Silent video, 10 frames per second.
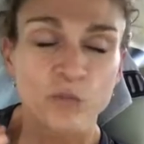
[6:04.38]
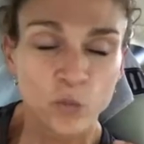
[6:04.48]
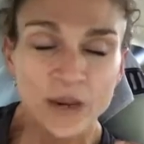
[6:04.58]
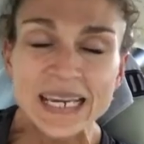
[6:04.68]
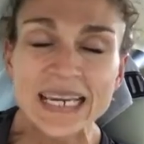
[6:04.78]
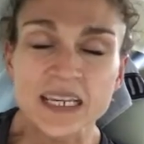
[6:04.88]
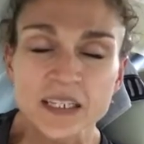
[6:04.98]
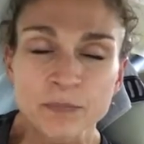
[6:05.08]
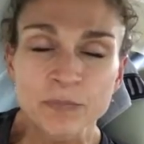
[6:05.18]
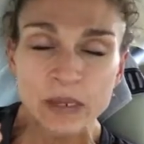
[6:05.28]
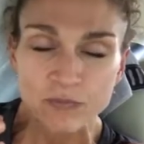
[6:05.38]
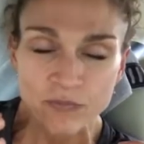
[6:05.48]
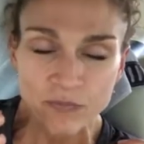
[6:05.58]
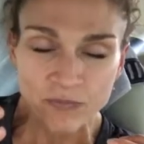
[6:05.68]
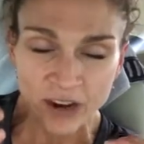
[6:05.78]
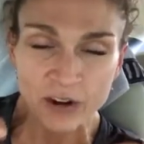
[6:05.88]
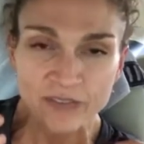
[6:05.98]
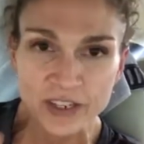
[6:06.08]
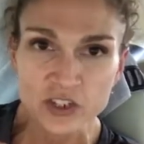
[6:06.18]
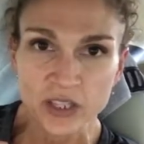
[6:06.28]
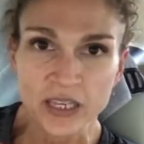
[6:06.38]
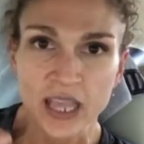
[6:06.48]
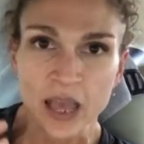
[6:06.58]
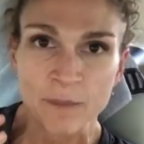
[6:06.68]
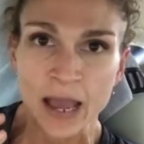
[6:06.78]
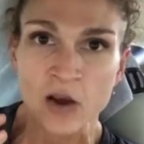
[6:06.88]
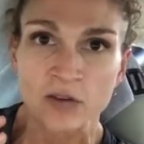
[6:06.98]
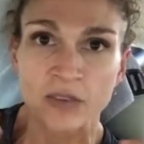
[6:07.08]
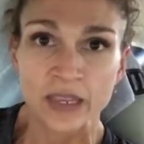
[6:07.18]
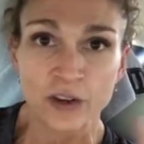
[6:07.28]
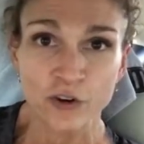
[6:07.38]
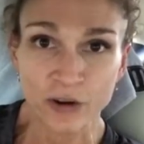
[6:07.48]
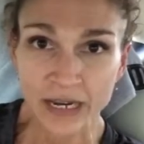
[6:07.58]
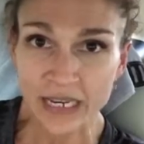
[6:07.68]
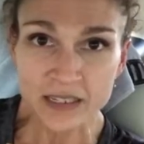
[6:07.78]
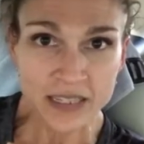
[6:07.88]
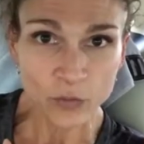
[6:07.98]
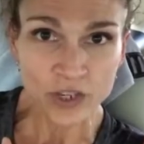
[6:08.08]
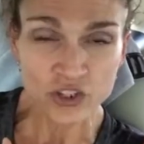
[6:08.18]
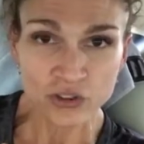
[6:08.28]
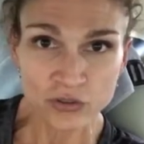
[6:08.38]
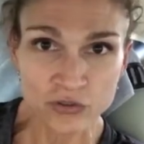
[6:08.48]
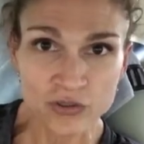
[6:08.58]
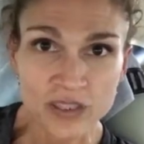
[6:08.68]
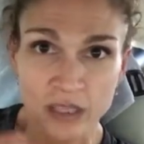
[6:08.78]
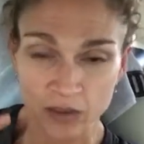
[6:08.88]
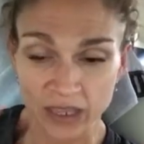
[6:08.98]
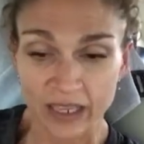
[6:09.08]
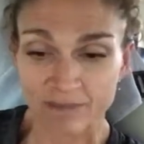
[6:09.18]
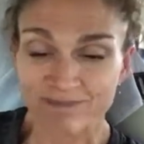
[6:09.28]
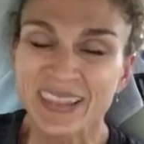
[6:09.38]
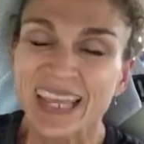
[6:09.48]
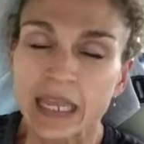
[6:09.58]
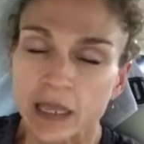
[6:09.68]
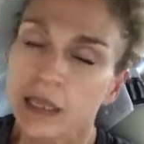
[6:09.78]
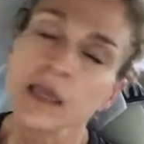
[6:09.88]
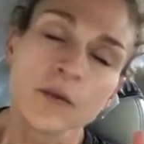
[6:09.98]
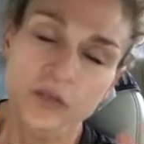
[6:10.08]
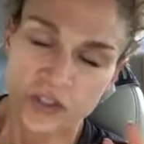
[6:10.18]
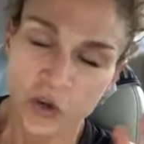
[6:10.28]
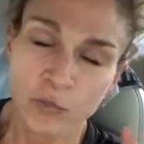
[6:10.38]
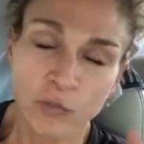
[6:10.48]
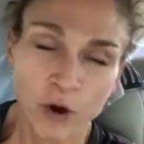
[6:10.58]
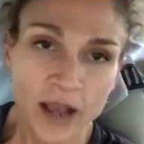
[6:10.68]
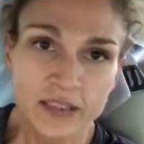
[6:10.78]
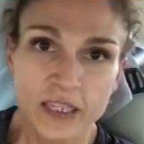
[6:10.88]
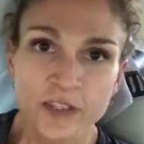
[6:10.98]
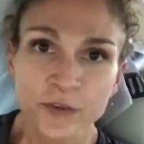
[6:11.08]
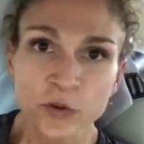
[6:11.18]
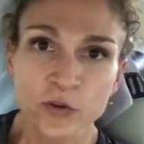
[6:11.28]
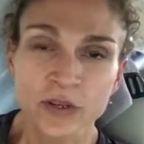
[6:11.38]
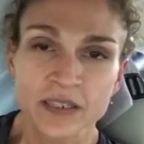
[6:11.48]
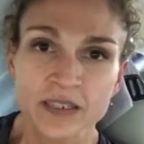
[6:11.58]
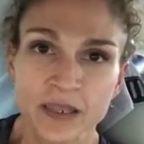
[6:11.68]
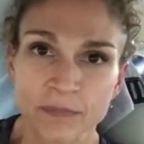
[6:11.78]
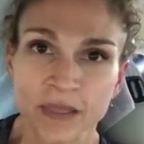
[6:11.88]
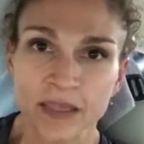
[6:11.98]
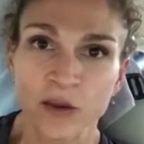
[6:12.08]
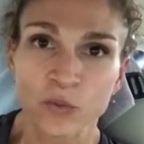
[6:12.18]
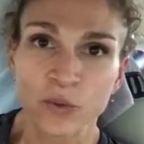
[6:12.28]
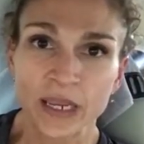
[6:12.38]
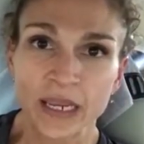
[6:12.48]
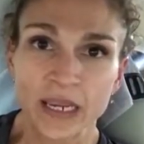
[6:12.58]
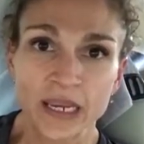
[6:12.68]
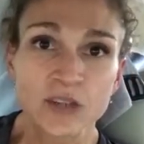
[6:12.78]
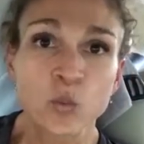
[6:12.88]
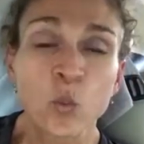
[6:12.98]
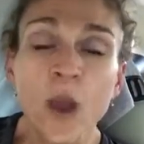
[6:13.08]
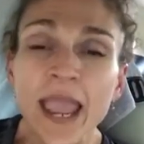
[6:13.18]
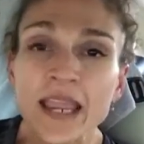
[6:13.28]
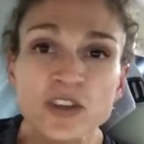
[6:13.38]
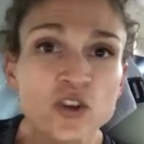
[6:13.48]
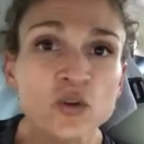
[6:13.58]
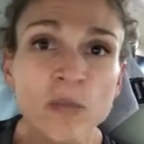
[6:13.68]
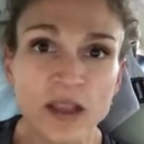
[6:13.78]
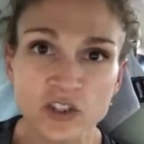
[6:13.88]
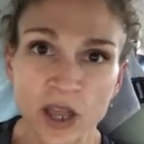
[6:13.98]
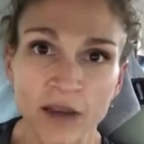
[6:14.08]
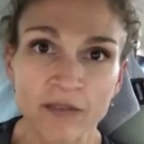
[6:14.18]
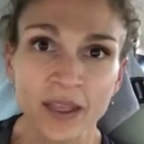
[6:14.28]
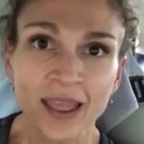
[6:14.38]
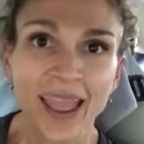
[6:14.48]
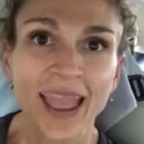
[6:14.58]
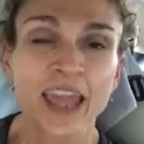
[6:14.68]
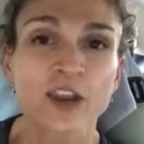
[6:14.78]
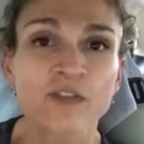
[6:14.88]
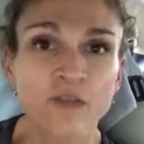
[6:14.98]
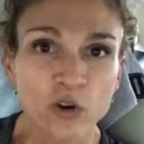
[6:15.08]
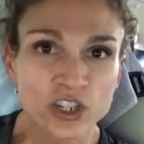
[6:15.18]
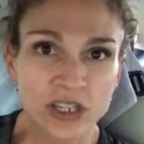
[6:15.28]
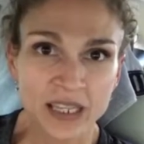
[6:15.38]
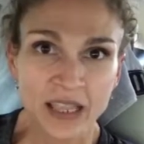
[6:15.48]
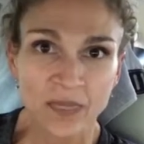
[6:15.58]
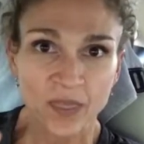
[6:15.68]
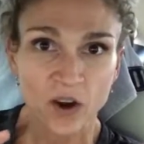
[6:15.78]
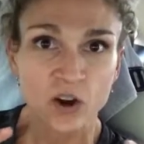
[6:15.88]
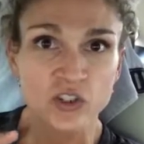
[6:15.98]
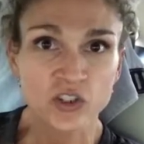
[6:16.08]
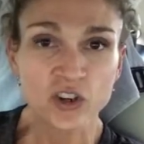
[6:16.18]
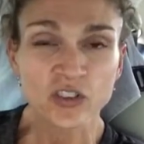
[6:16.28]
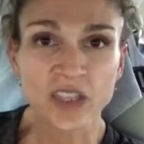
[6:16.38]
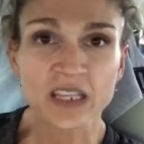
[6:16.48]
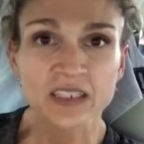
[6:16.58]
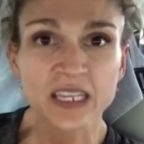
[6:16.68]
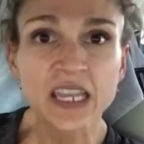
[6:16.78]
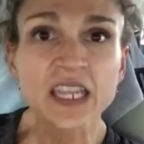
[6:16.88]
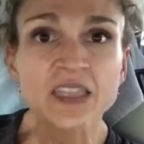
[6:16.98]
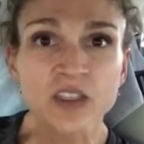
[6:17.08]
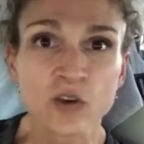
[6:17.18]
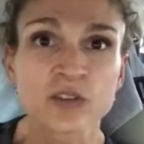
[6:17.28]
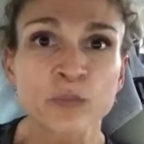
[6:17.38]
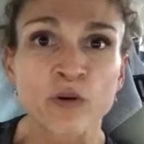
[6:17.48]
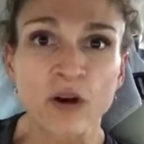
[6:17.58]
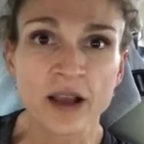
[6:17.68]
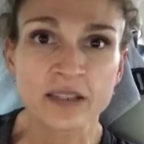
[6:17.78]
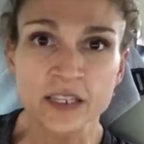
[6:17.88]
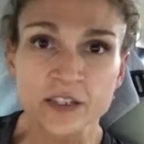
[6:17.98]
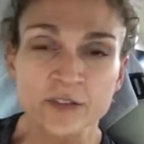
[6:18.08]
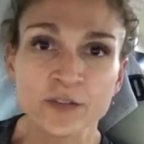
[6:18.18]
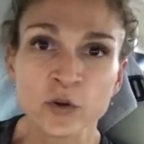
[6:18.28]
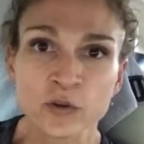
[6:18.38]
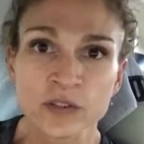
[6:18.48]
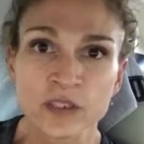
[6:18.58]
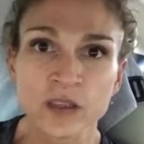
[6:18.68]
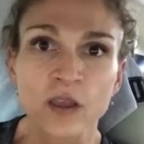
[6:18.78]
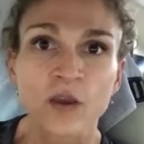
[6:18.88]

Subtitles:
we need to be very vigilant about the ingredients that we choose. So processed food is something that we eat way too much of. And unfortunately, there are certain things in those processed foods.